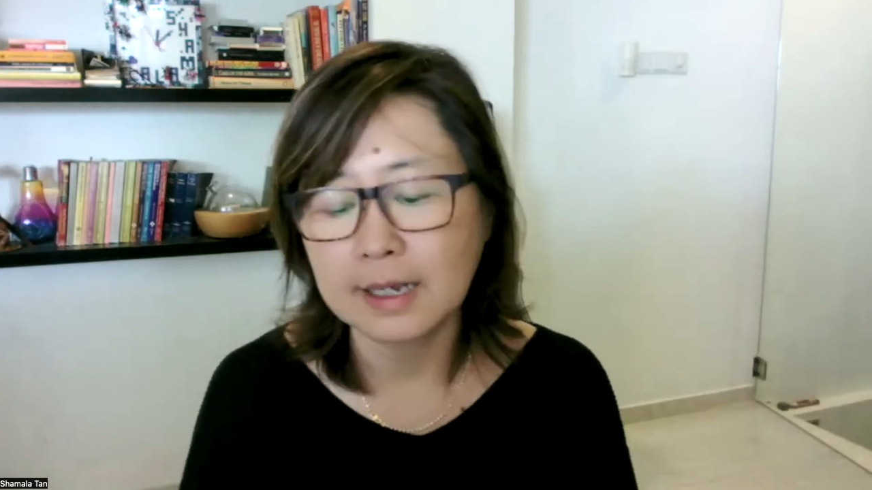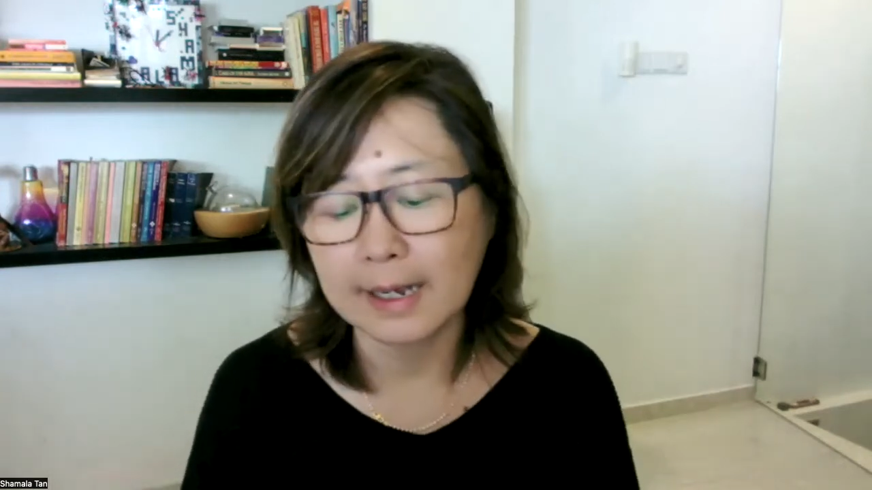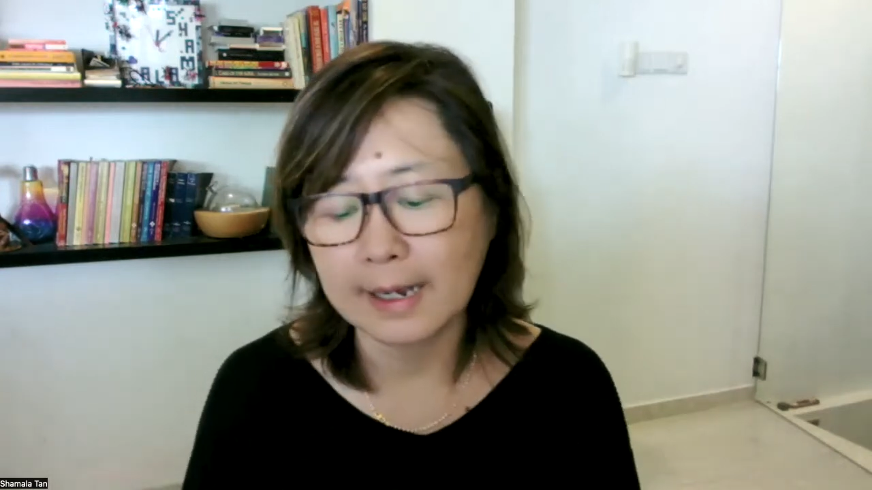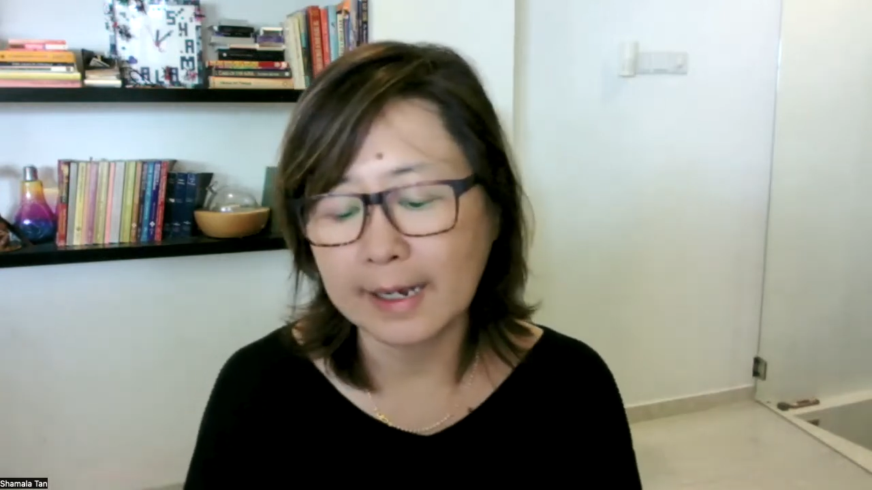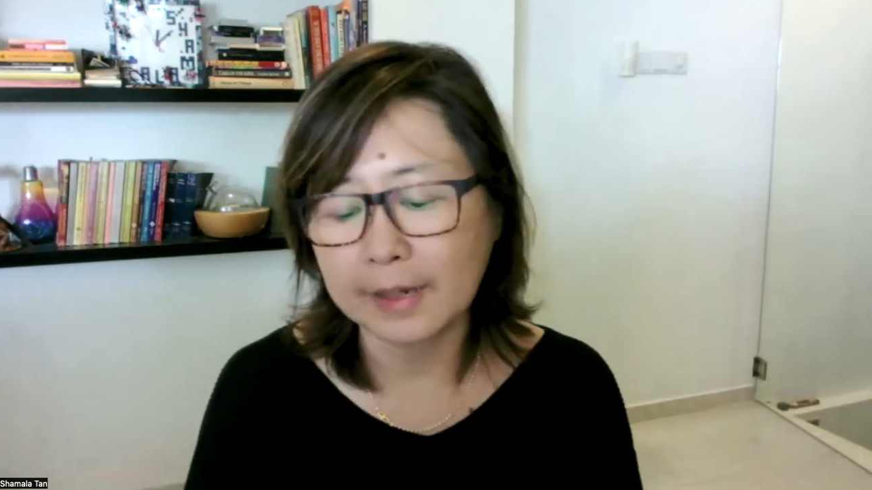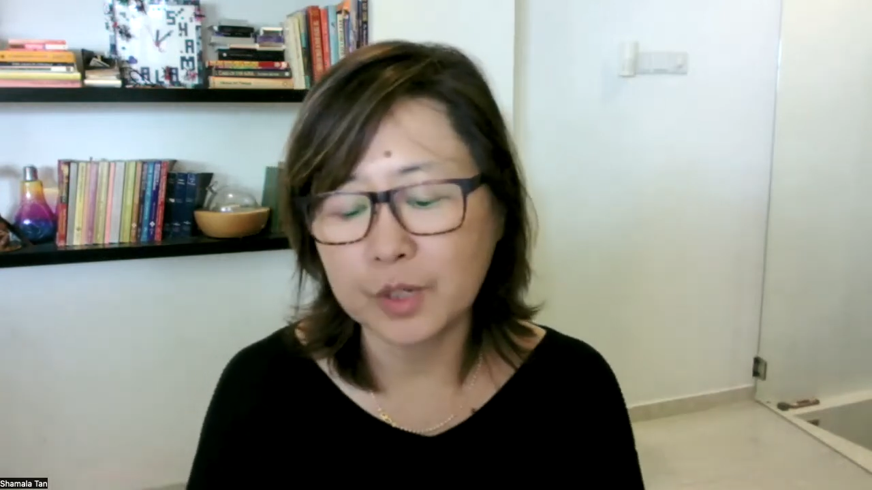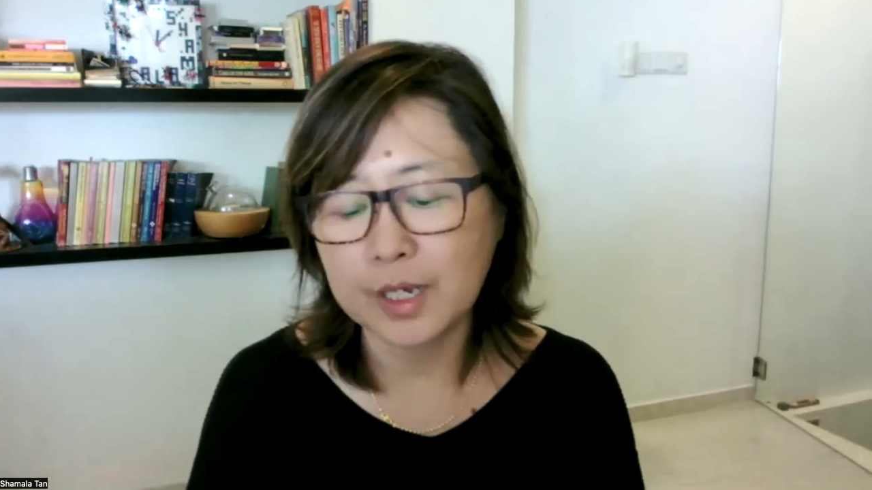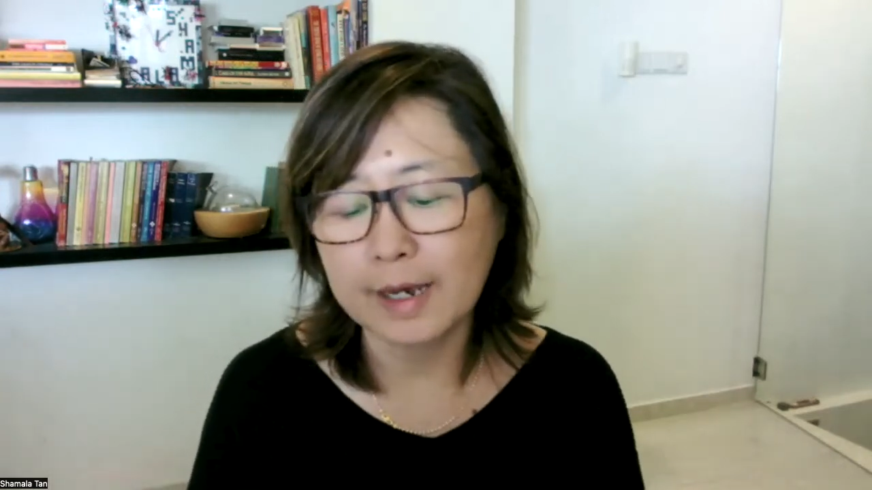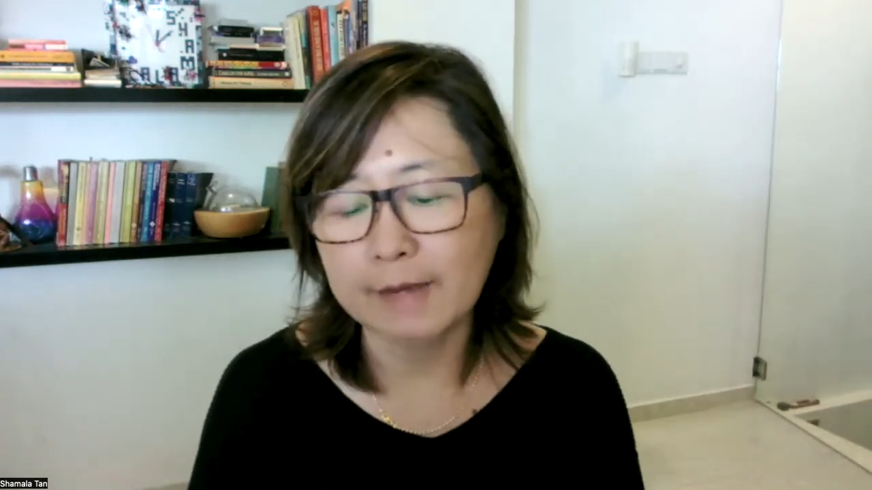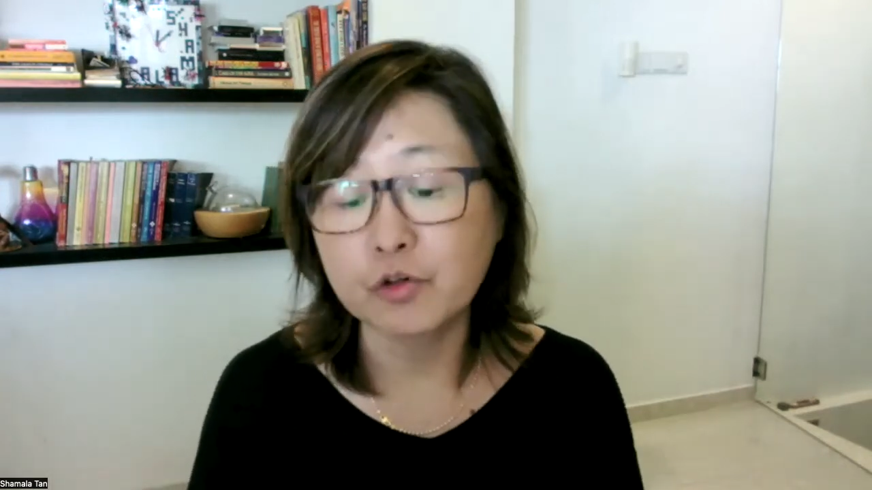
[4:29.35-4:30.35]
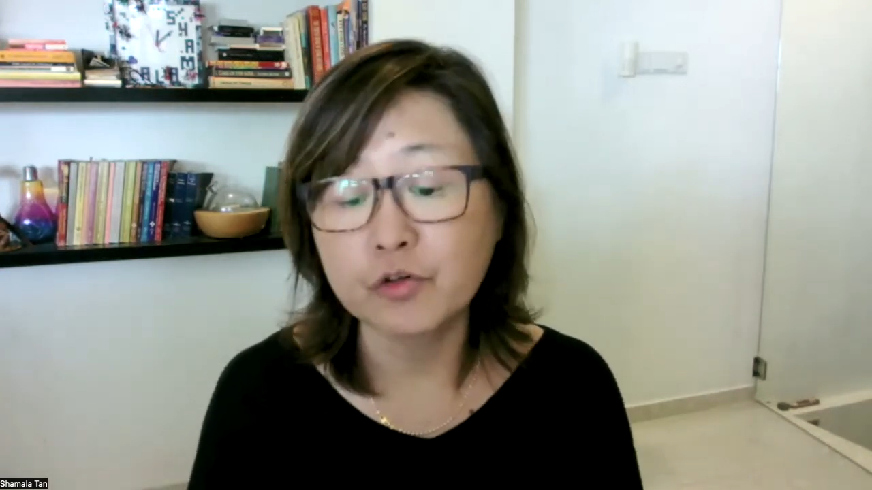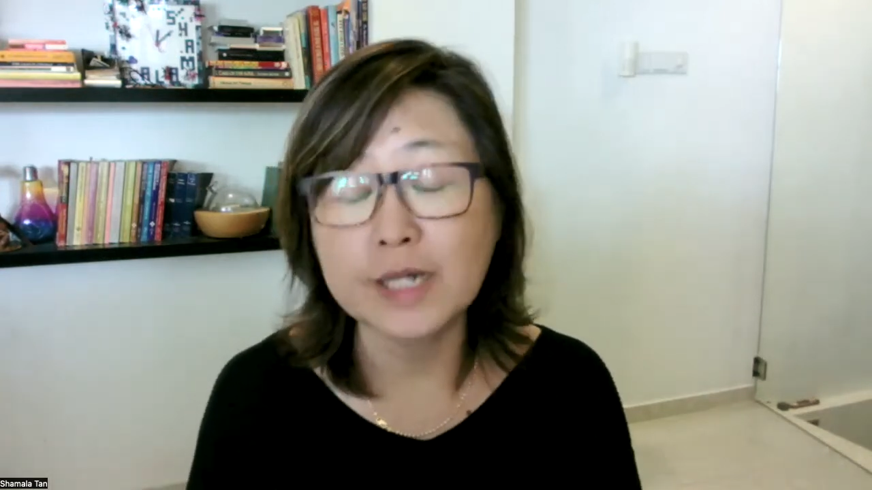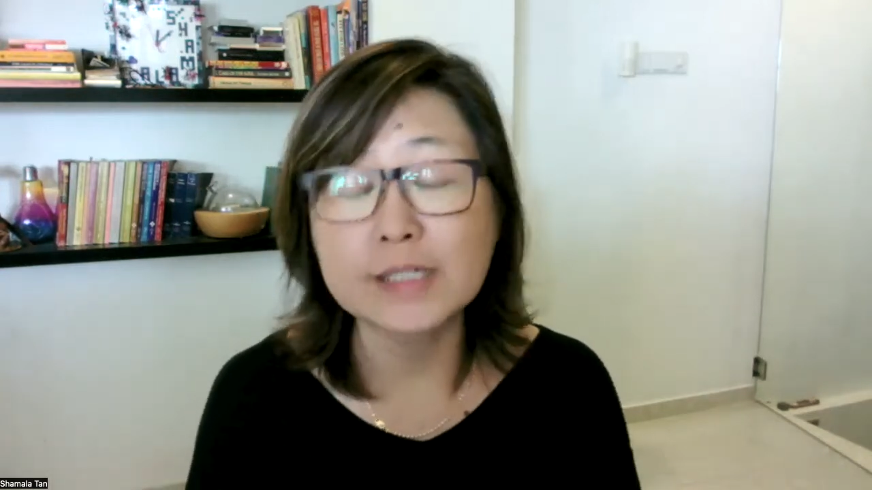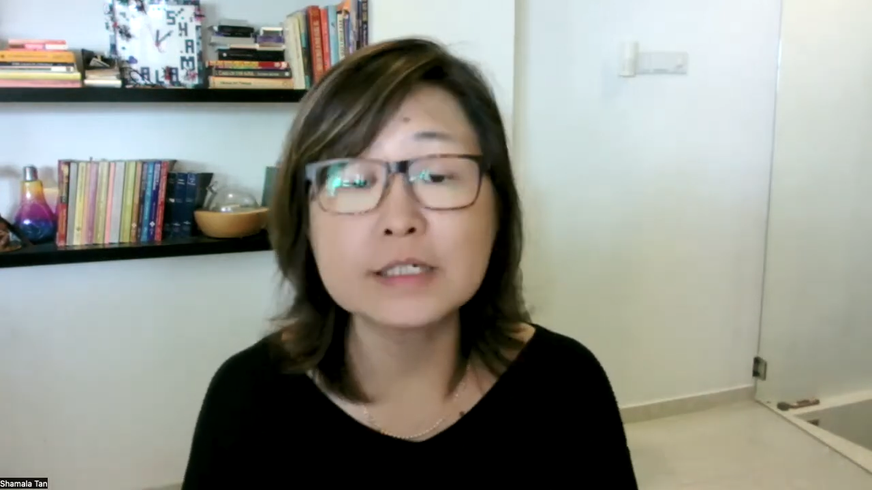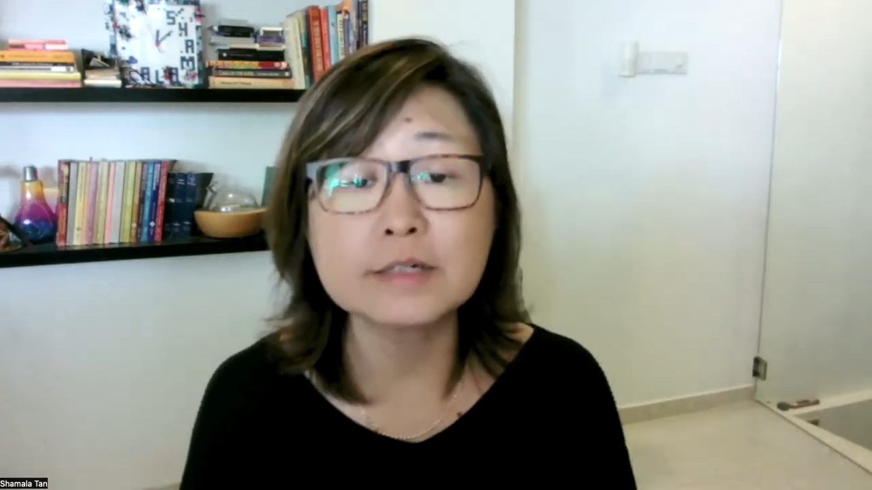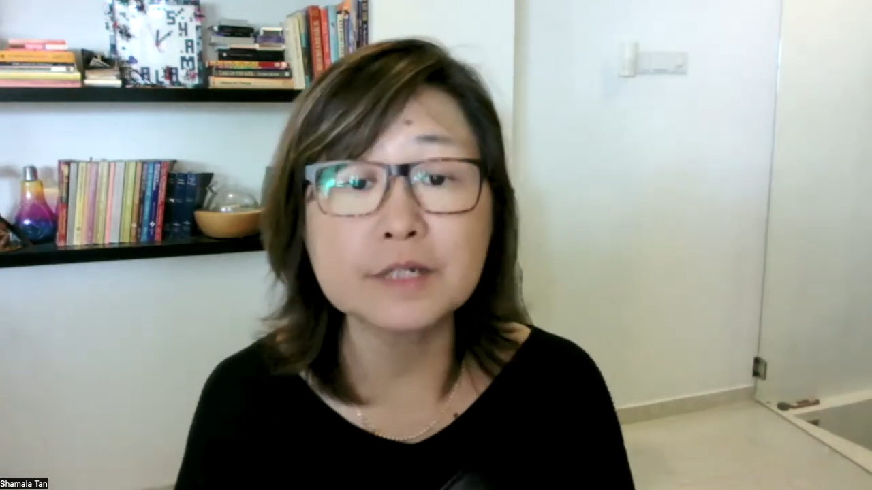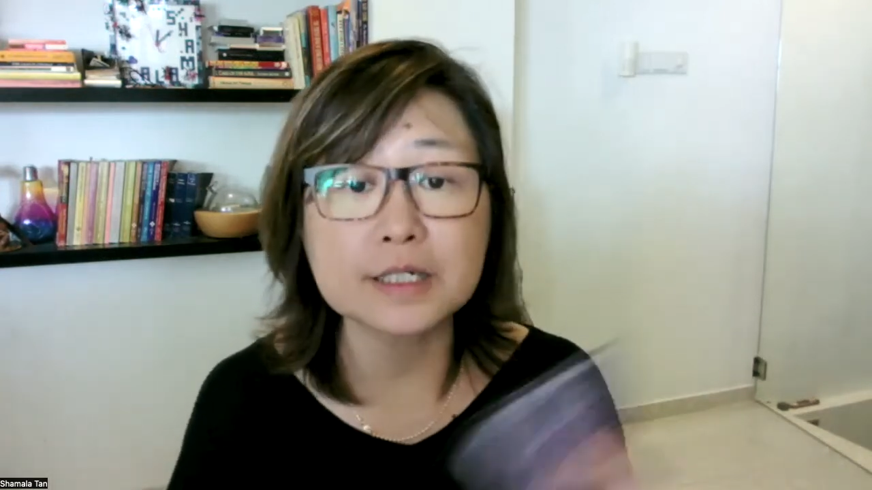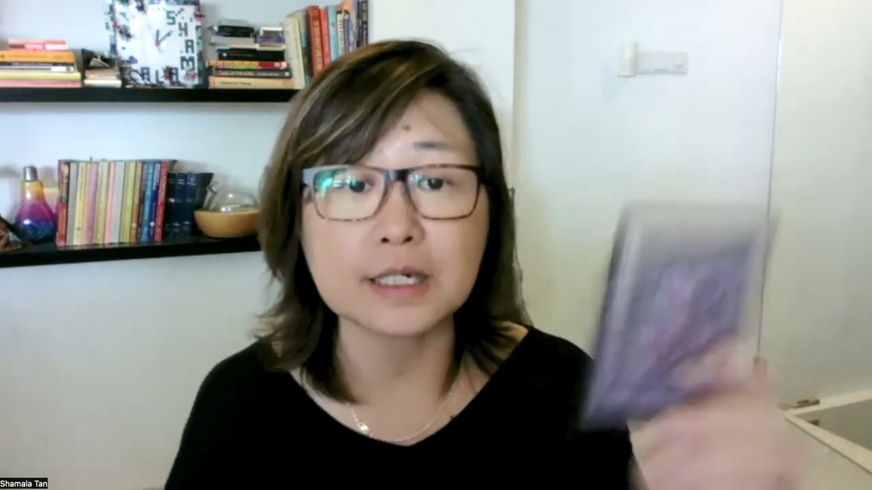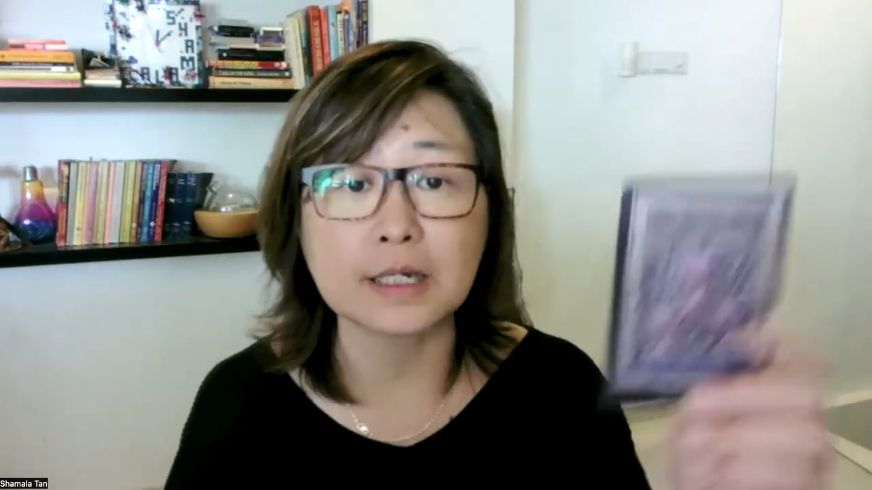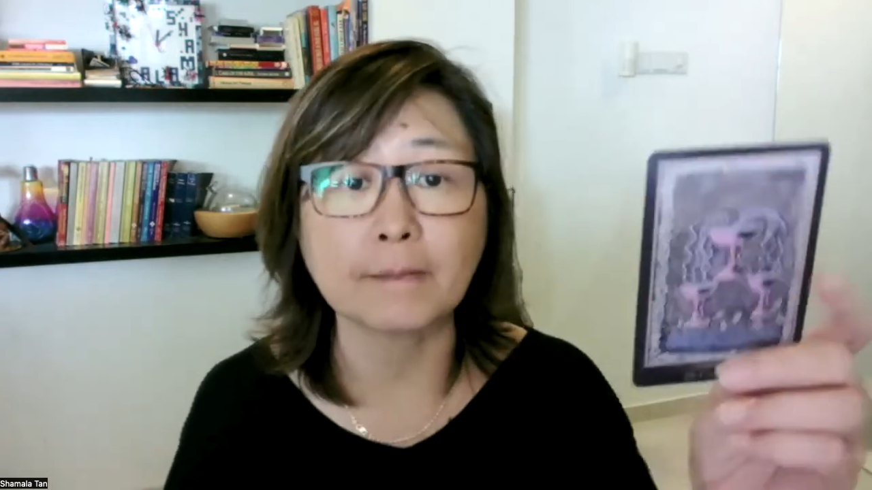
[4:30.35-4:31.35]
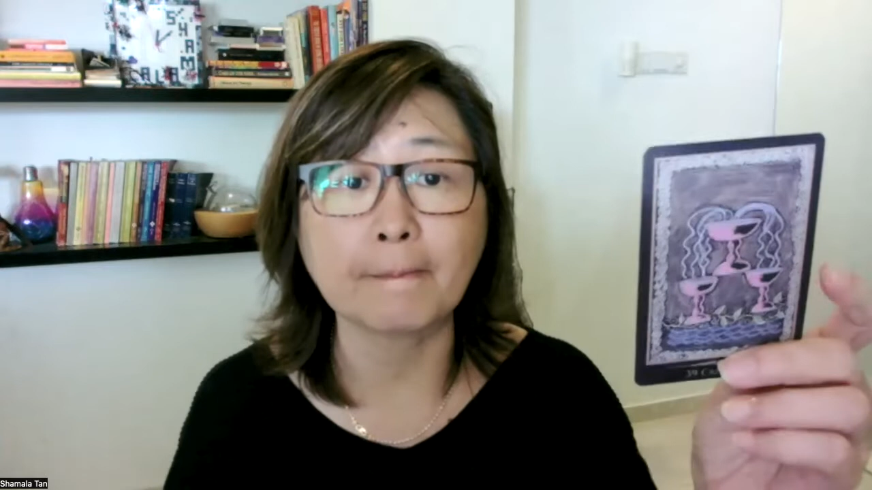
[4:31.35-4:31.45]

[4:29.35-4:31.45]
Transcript: and we have creativity,